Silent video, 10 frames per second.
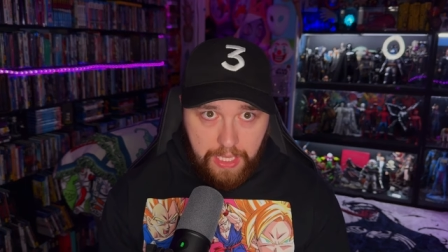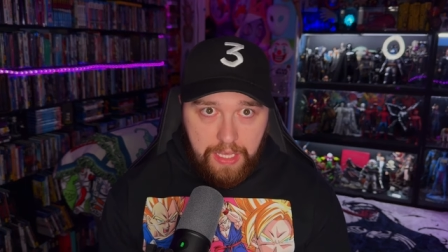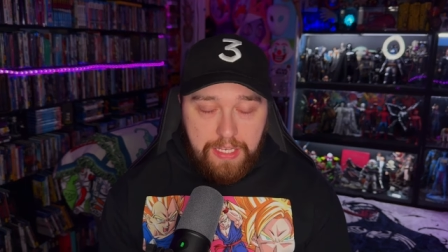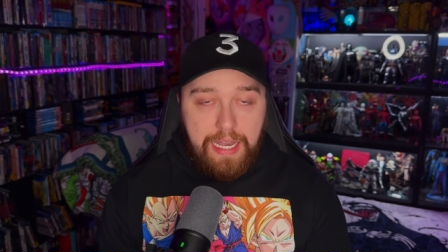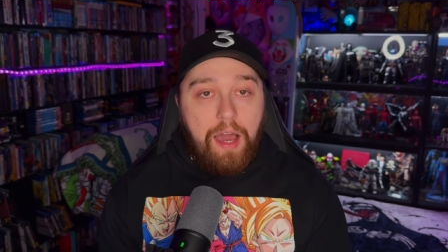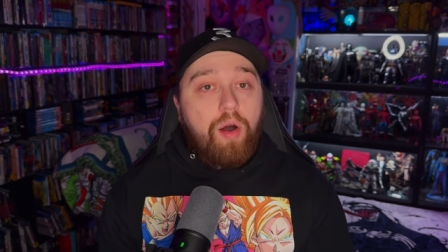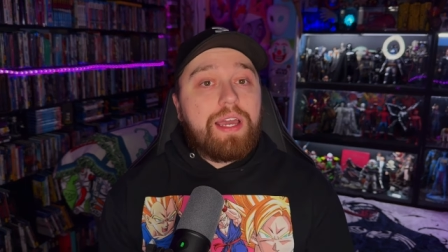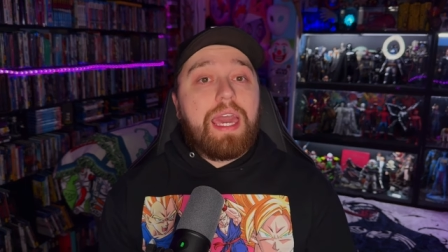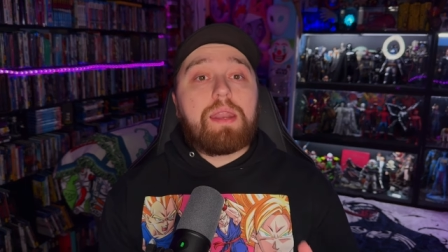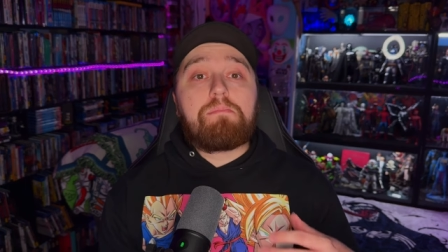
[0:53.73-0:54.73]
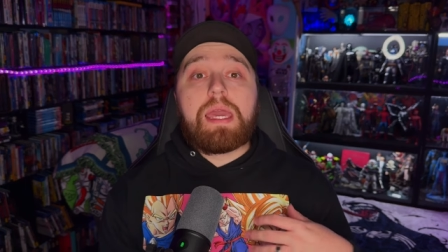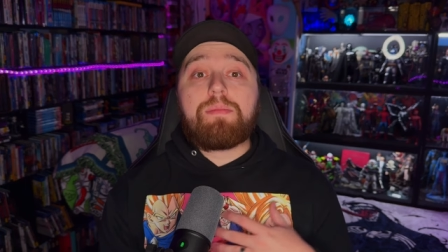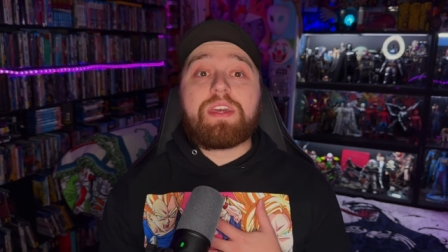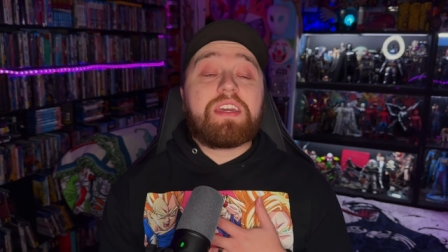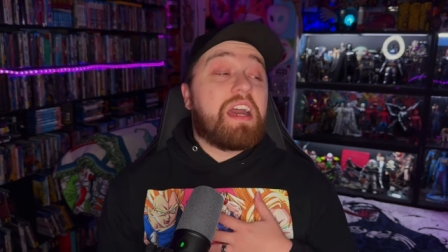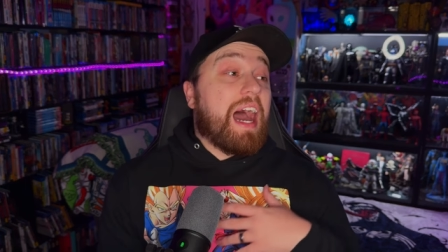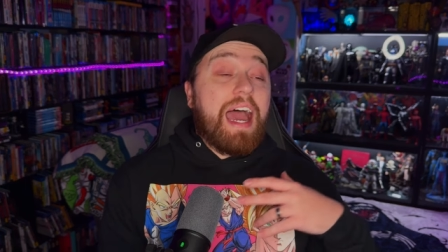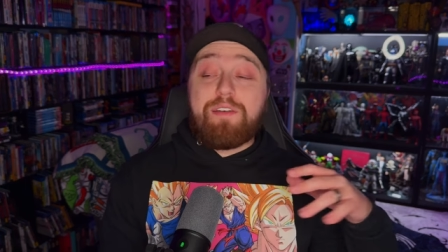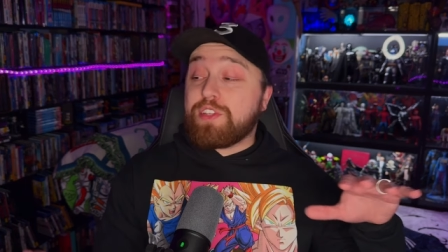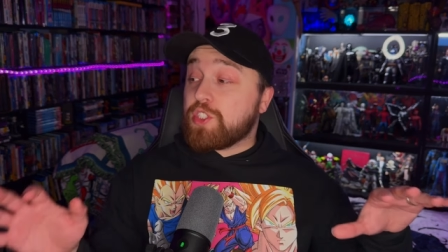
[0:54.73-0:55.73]
Now, again, maybe I
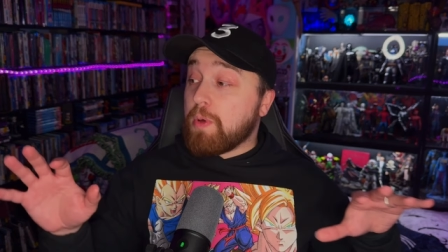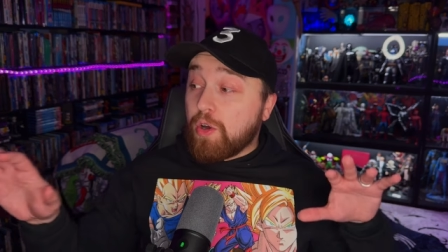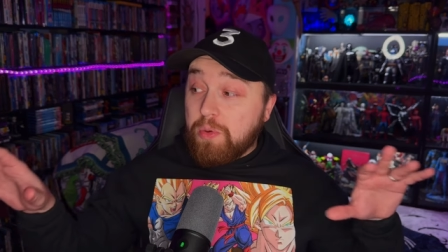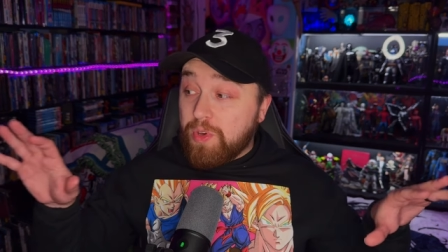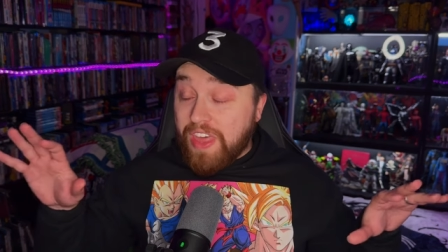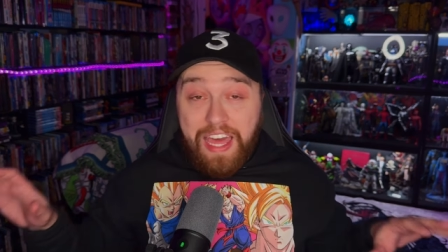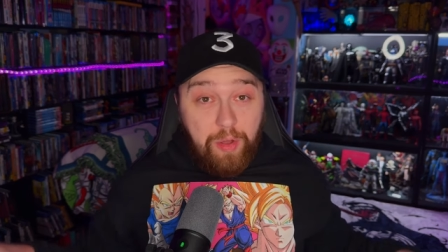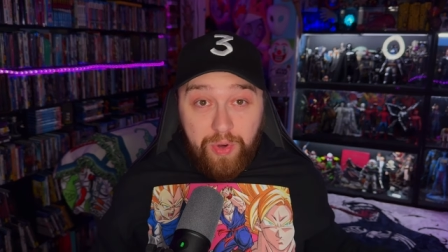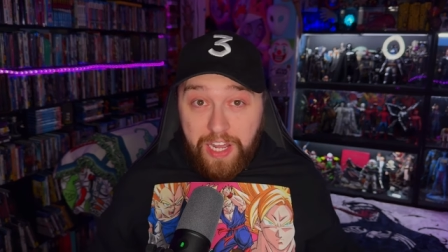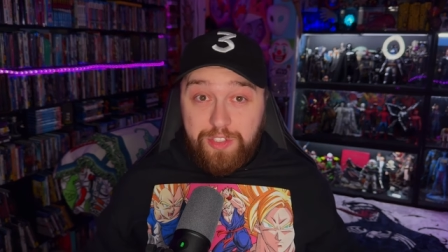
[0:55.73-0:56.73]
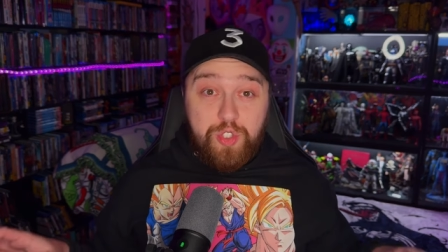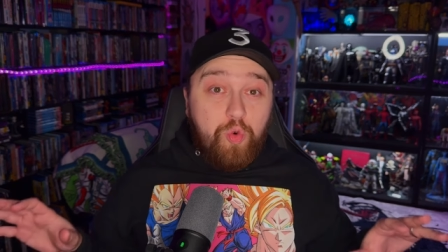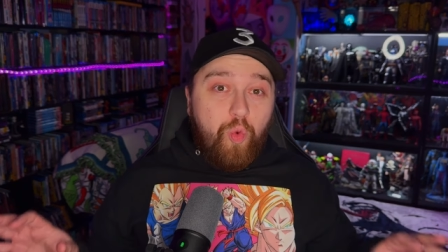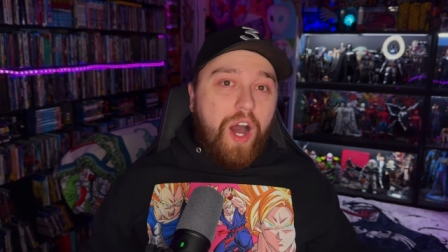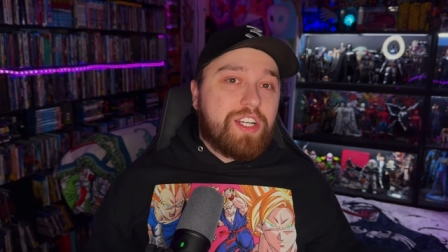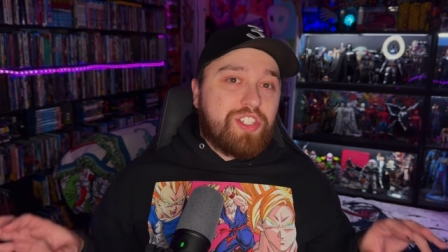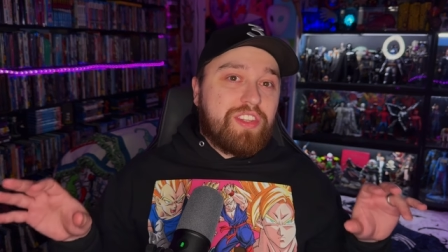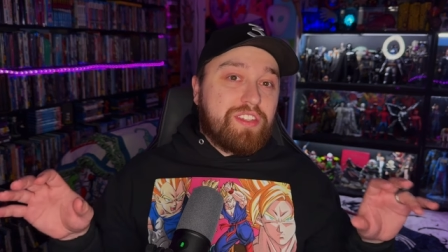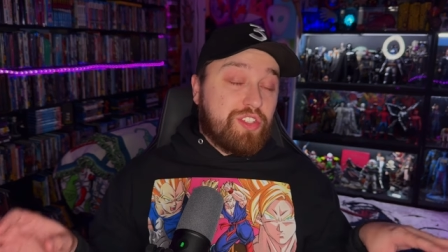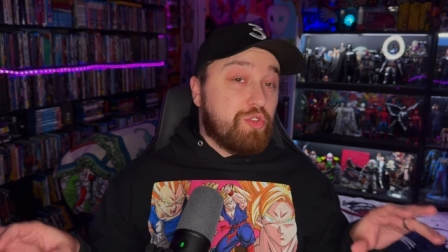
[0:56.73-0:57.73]
haven't spoken with anyone else who watched
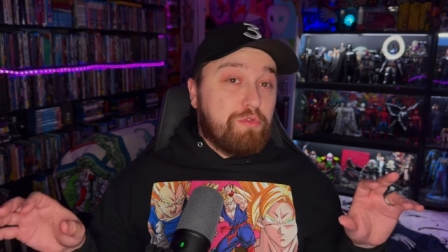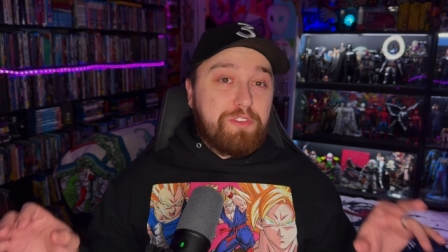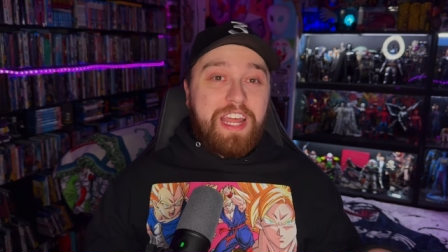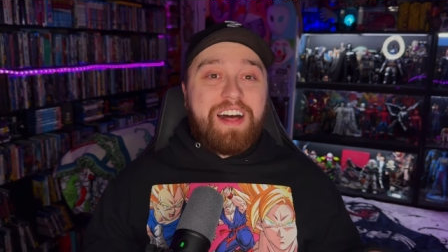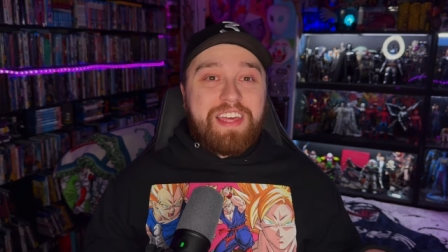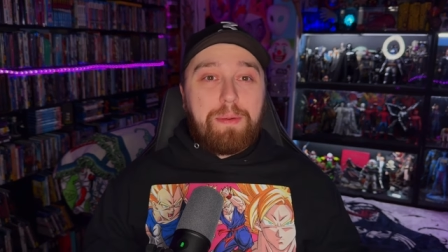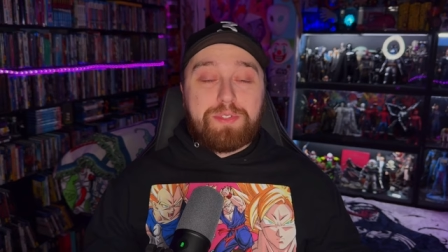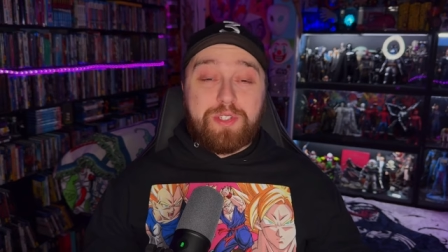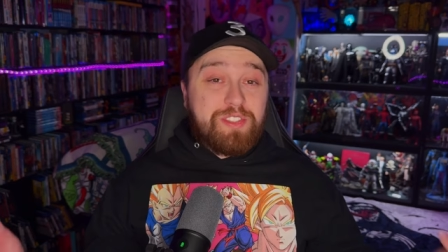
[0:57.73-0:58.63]
the two finale episodes.